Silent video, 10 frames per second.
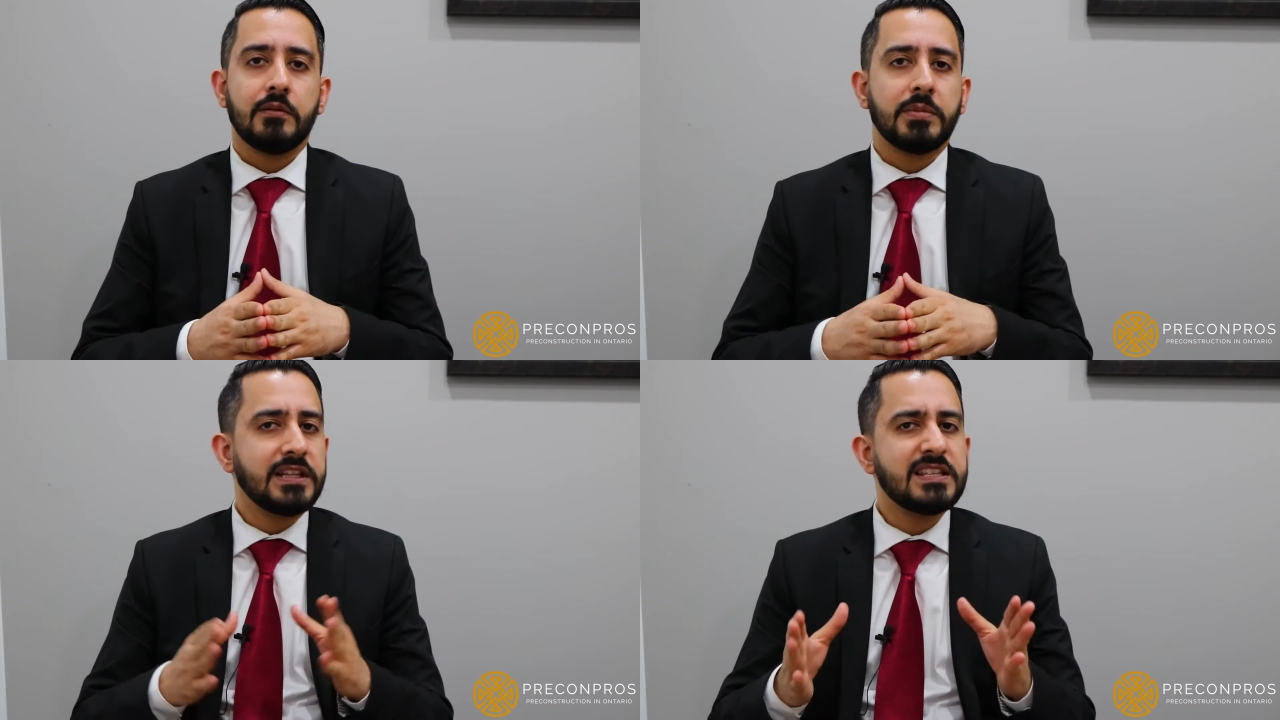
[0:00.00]

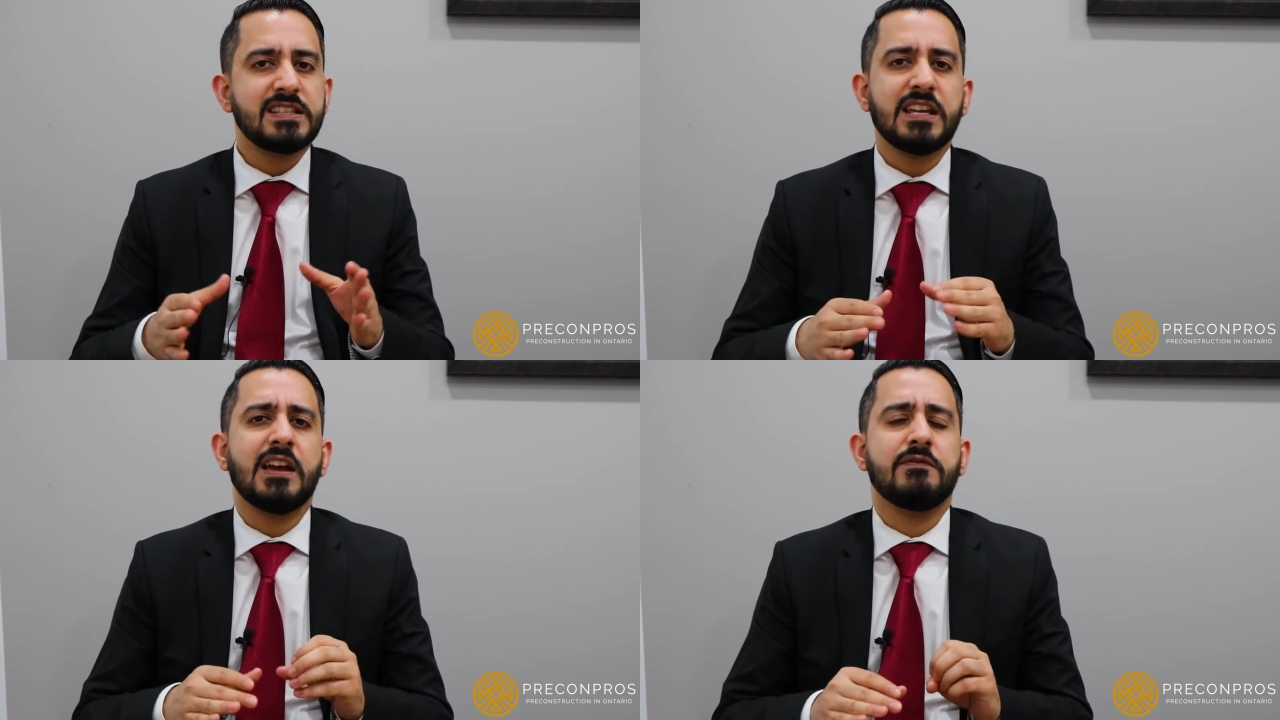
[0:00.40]
But let's
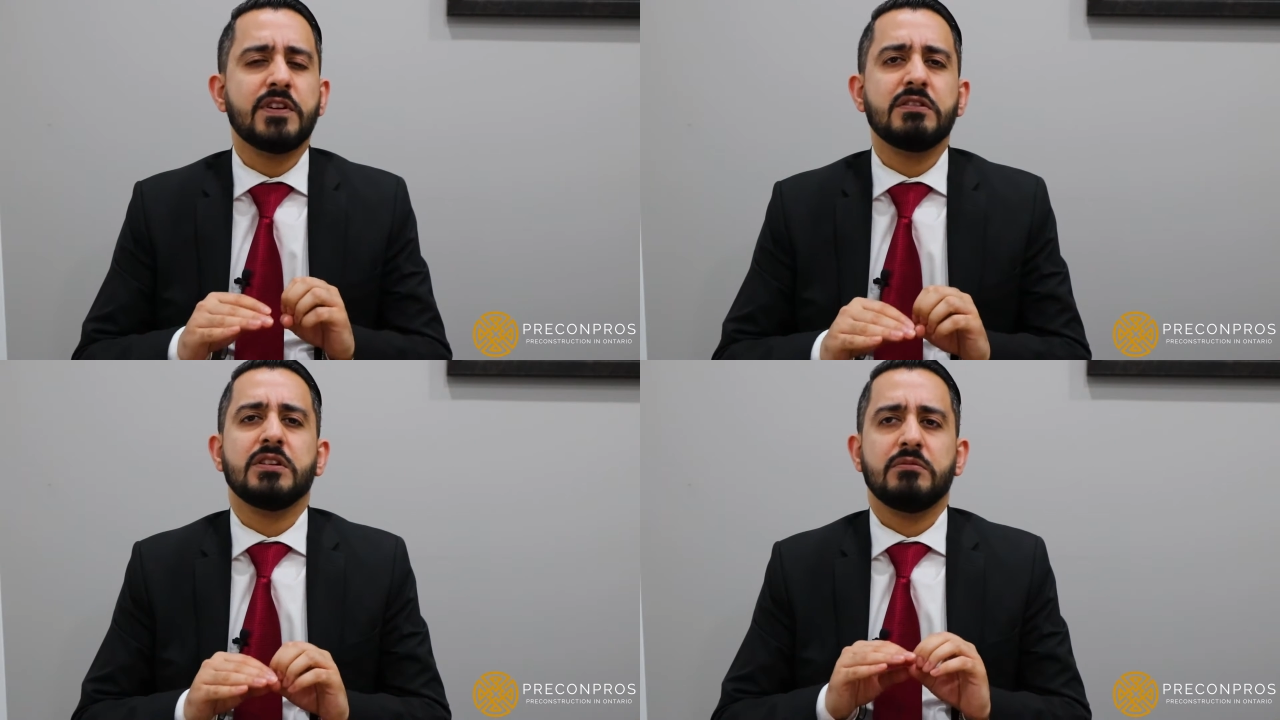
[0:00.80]
say a
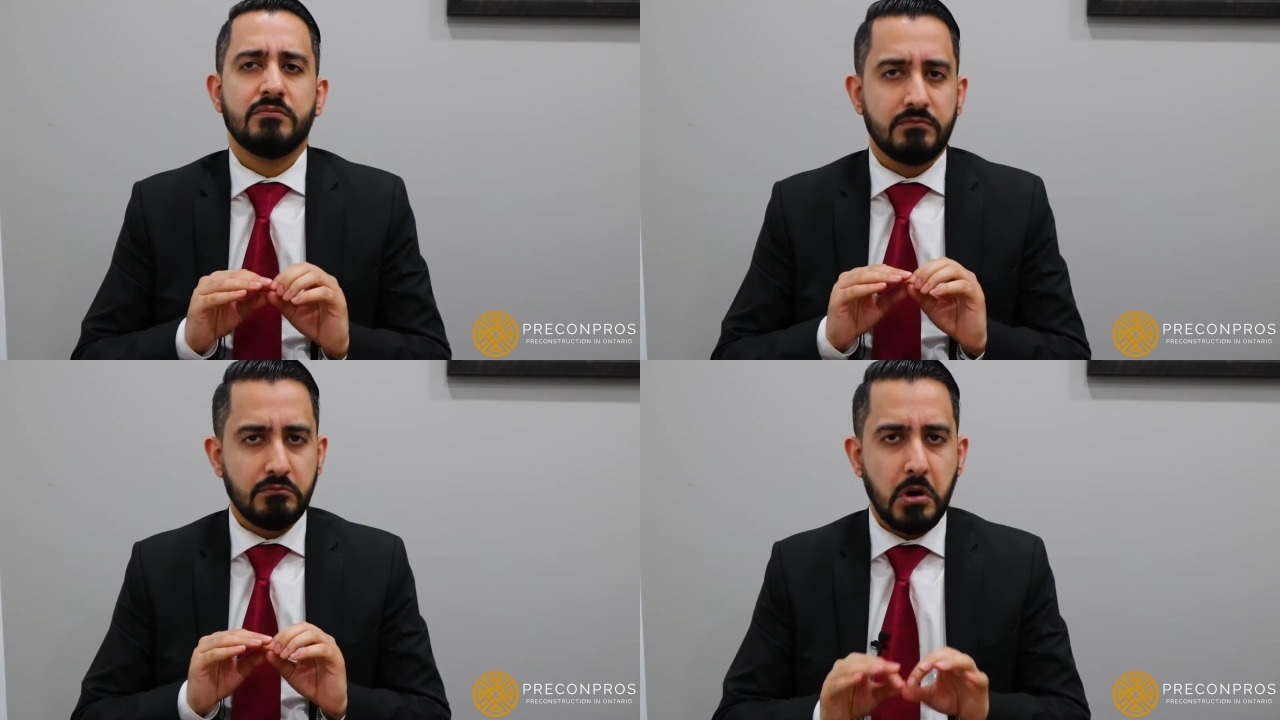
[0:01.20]

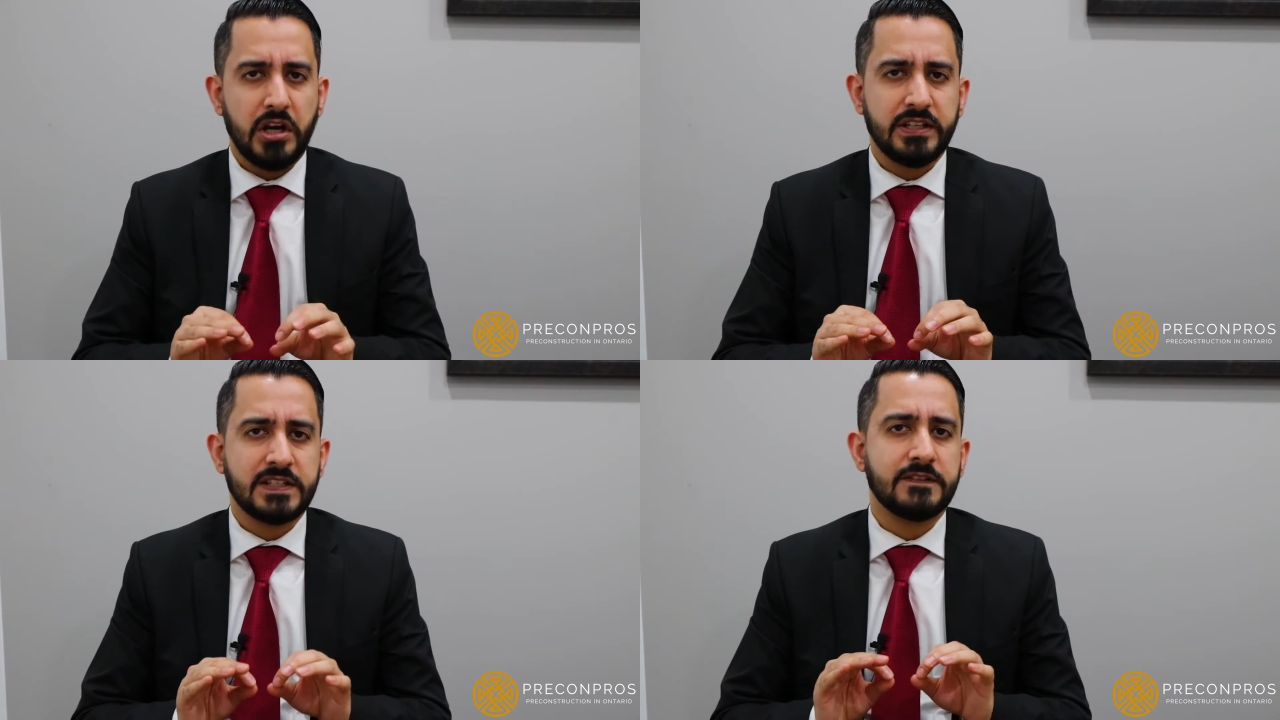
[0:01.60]
very
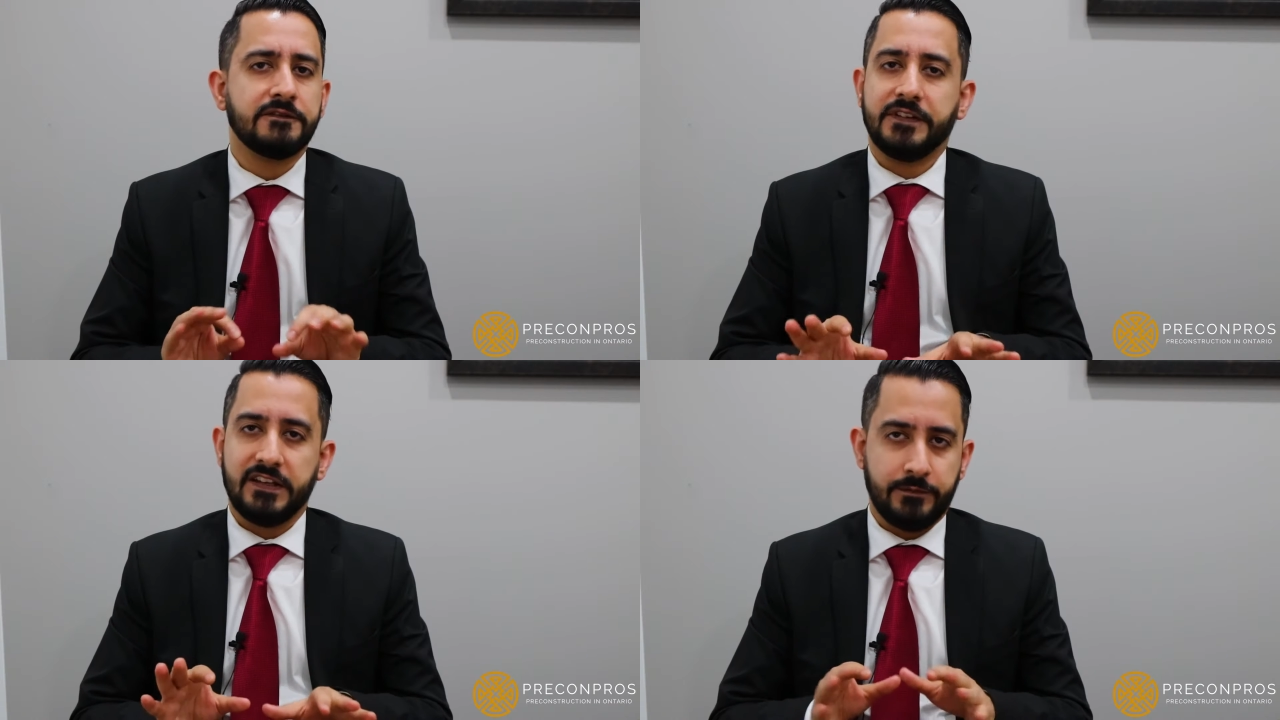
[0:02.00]
modest
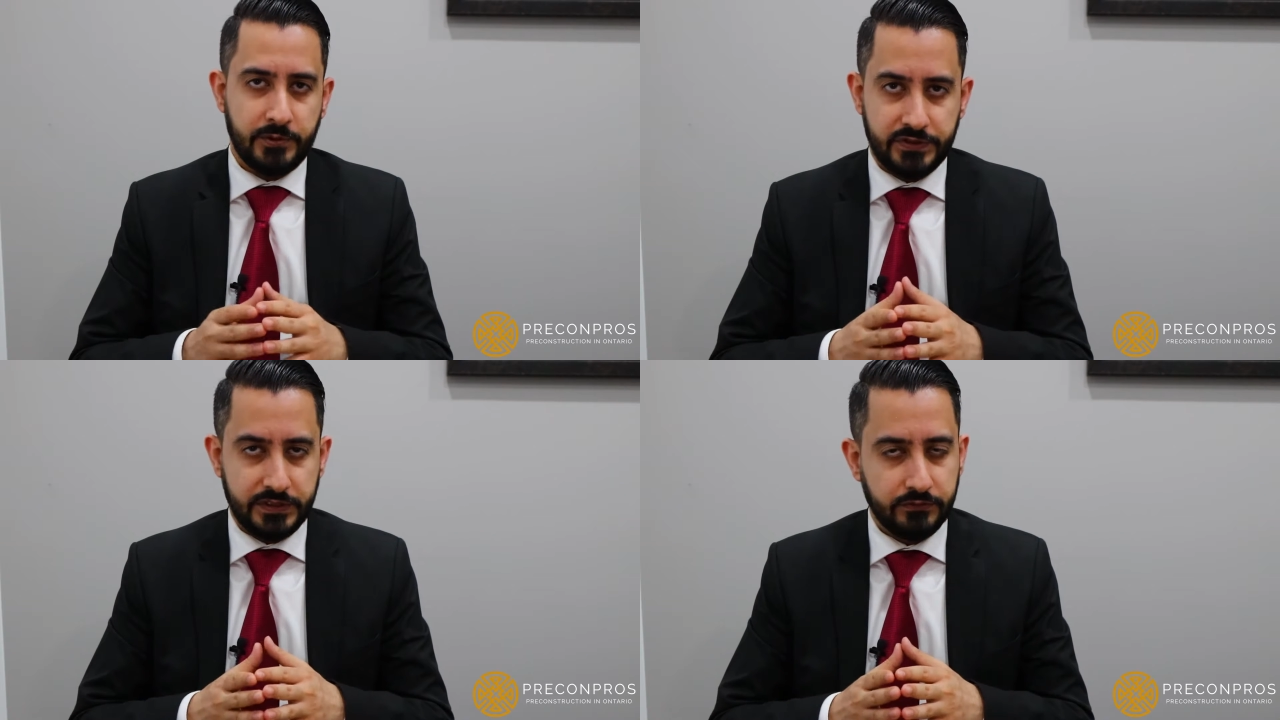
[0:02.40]

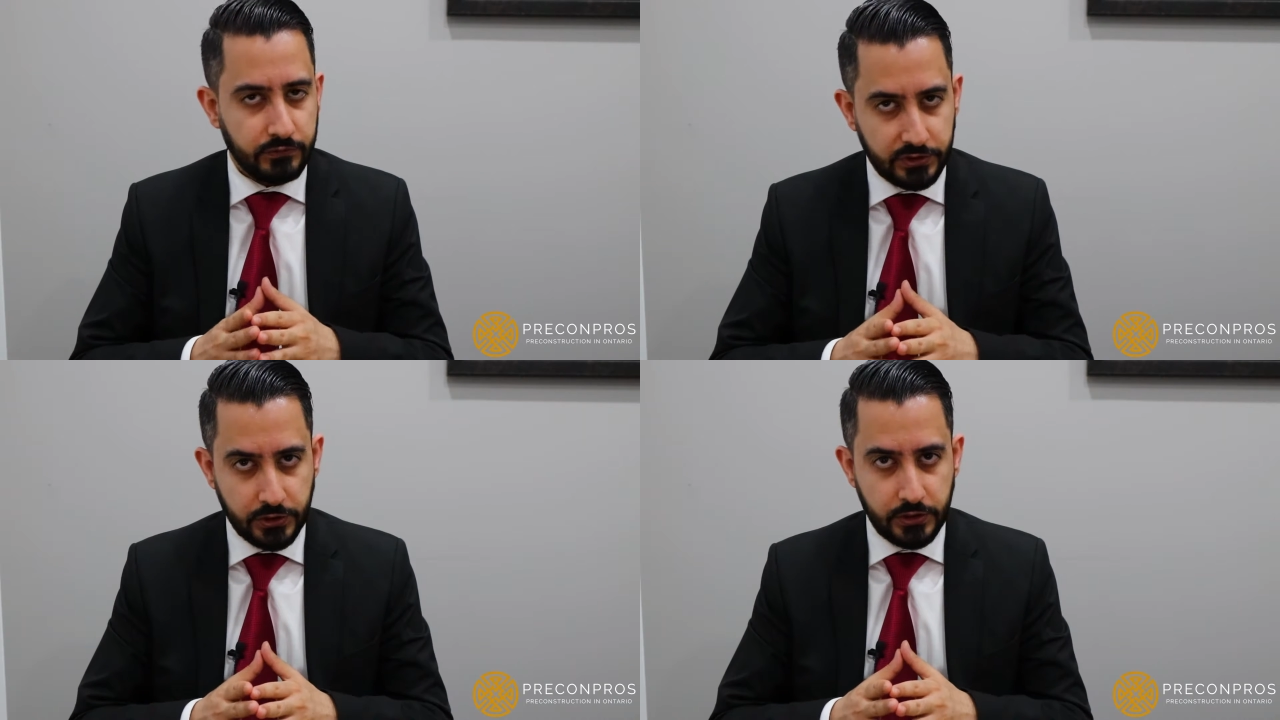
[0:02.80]
5%
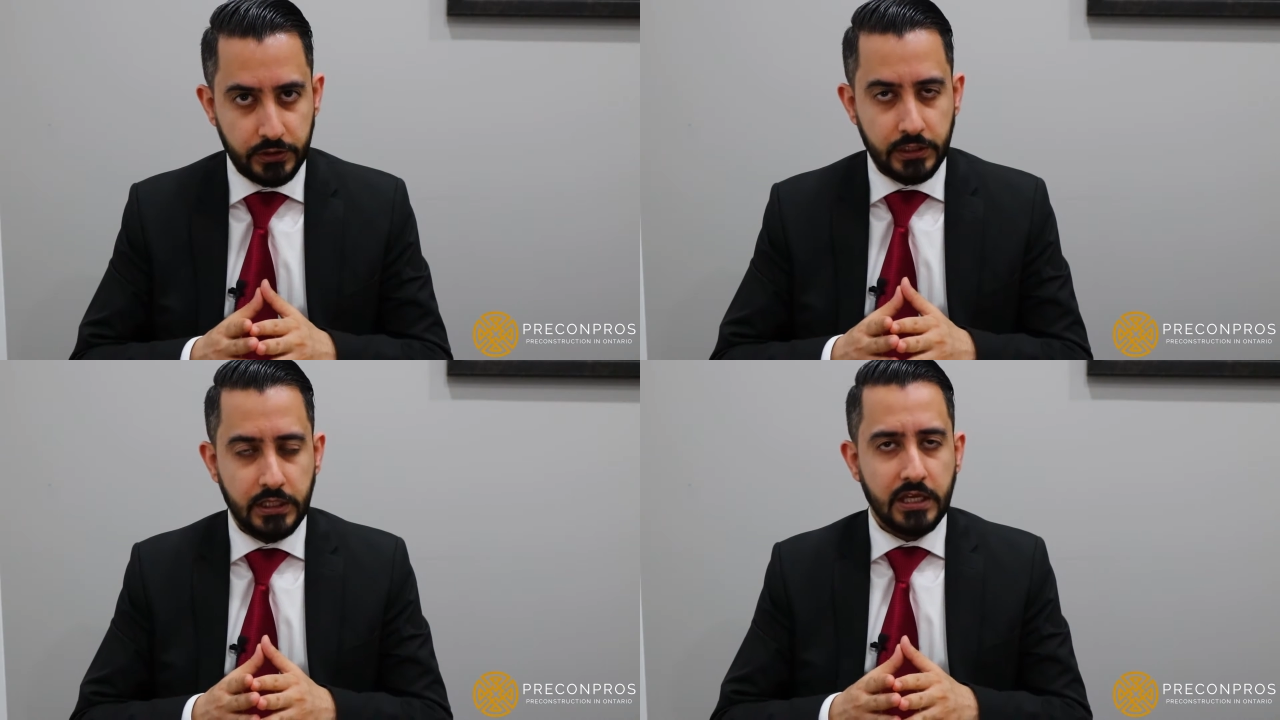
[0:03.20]

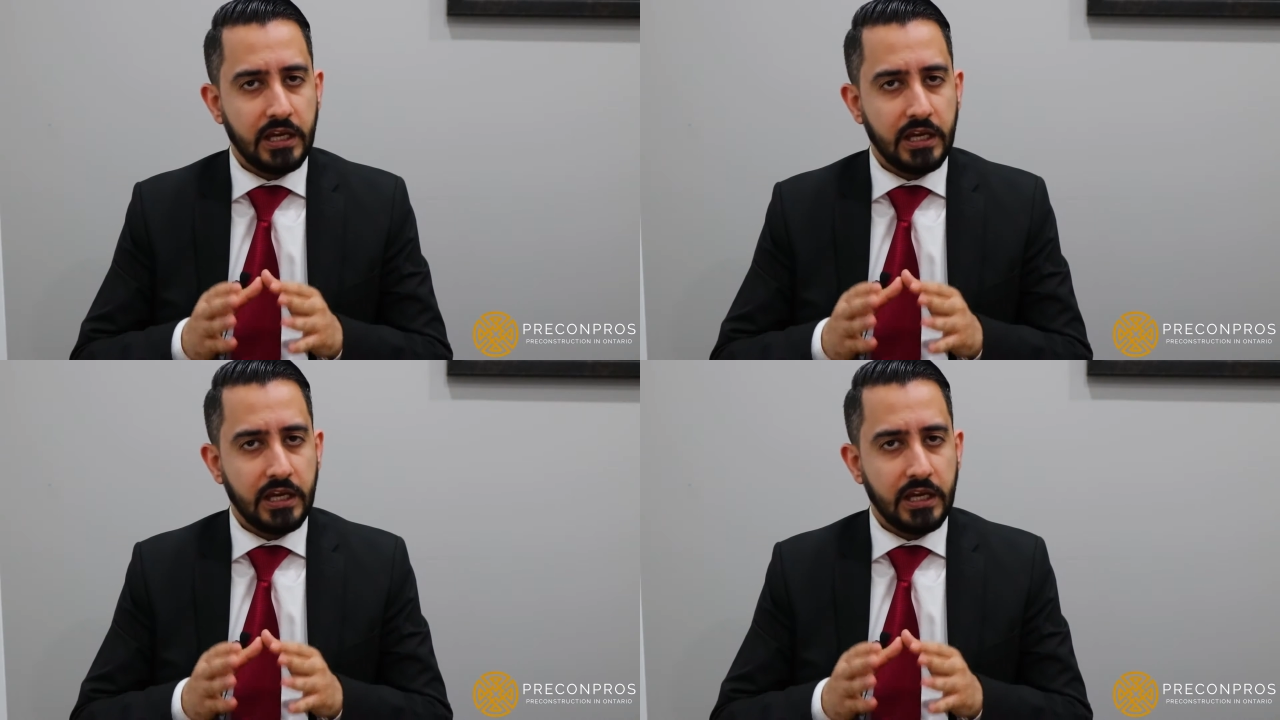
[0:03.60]
return,